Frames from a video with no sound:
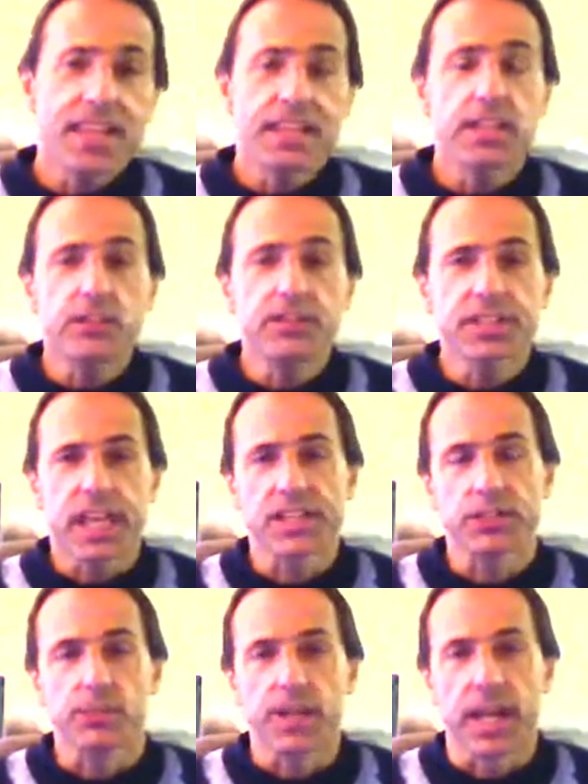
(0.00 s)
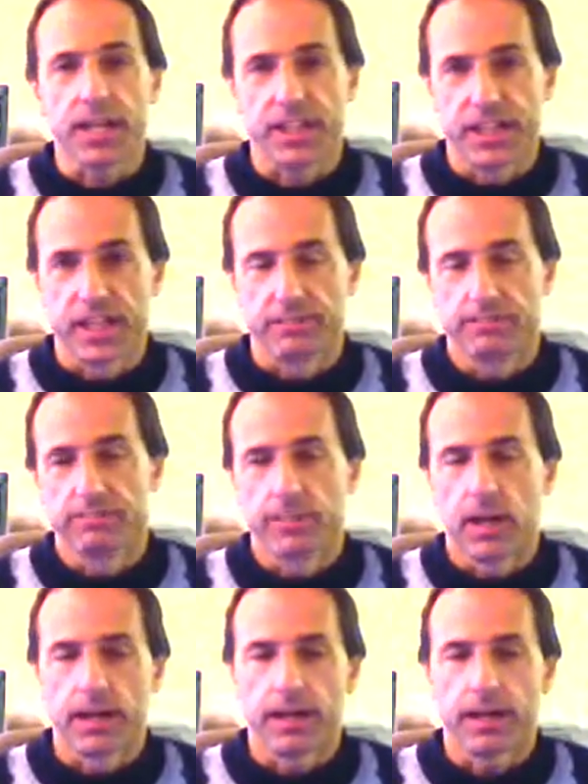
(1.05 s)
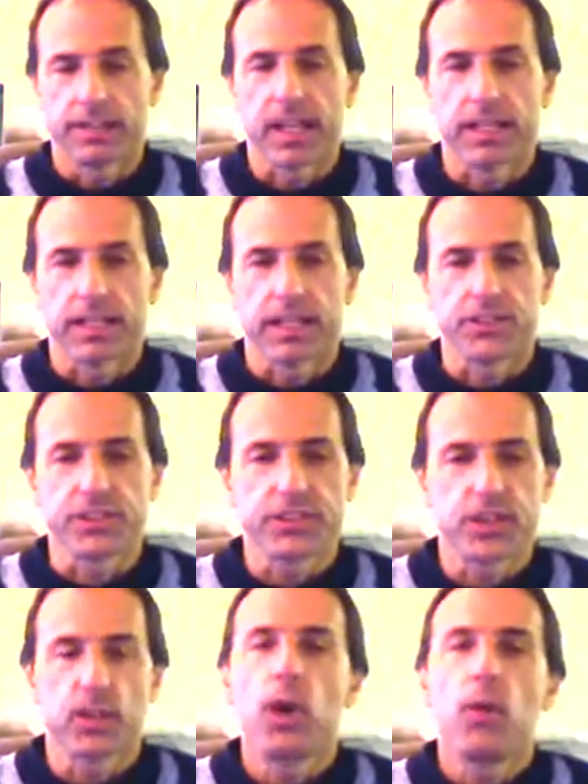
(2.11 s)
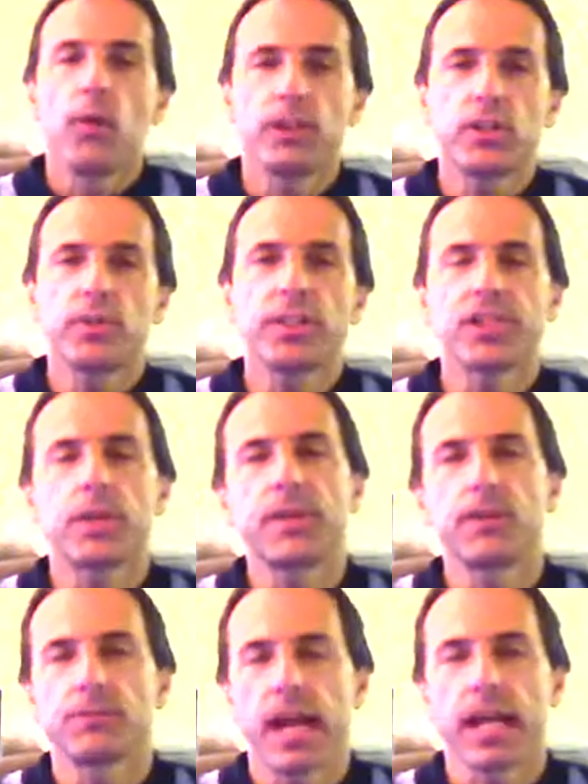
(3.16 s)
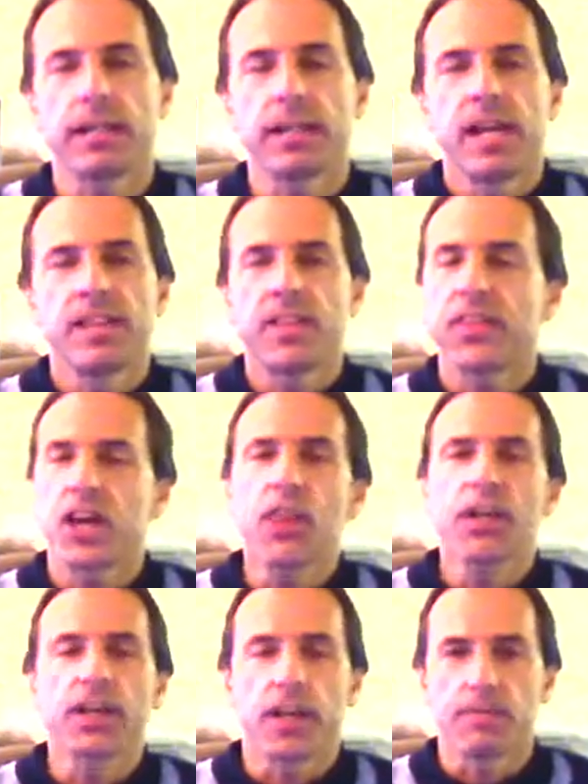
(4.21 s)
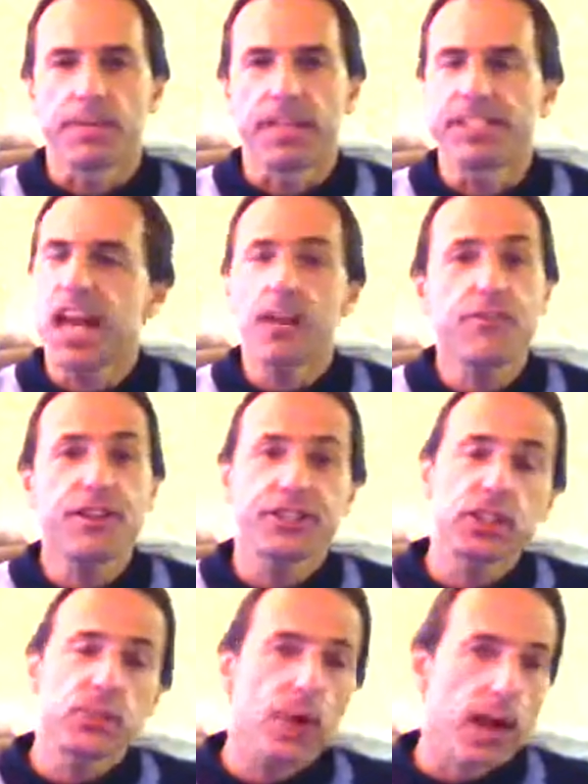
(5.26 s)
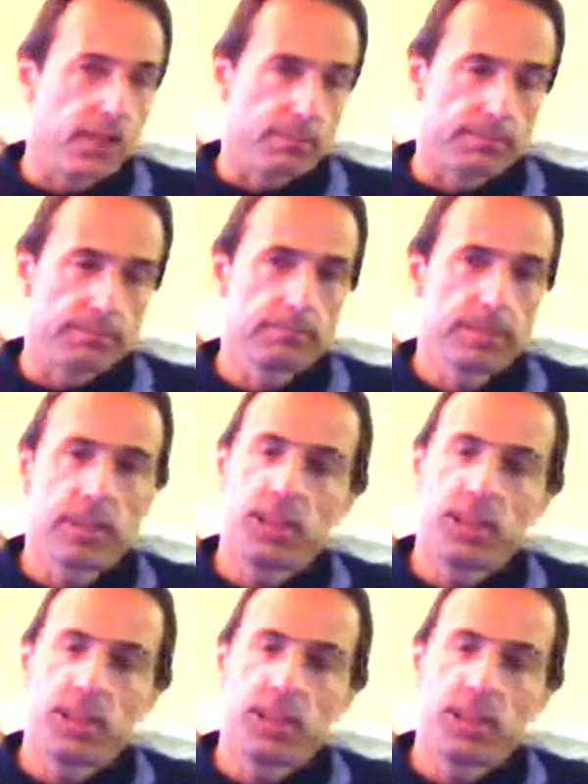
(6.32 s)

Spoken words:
And then the newscast that we had done on our technology. So we're doing something right that the other companies, every single one of them,